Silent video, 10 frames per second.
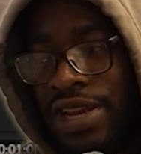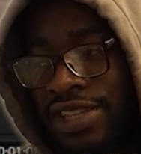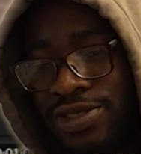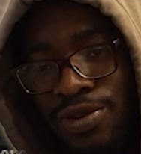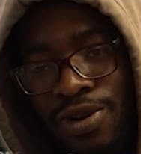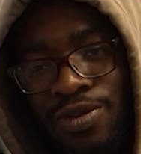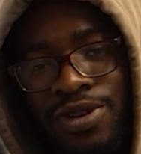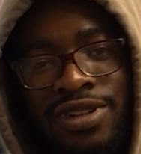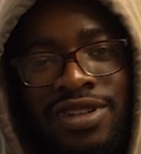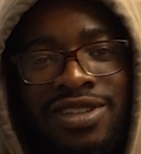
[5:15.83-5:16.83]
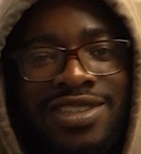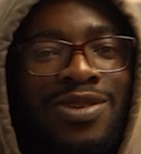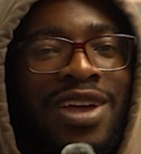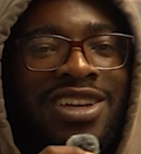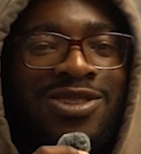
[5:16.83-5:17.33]
that's the wrong one. So
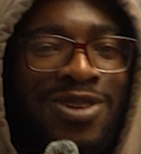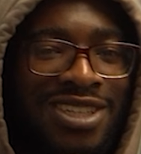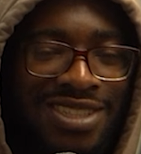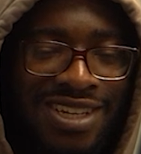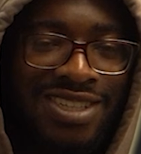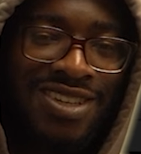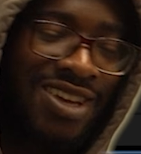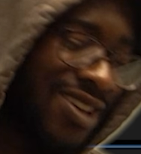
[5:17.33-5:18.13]
we actually want to change that.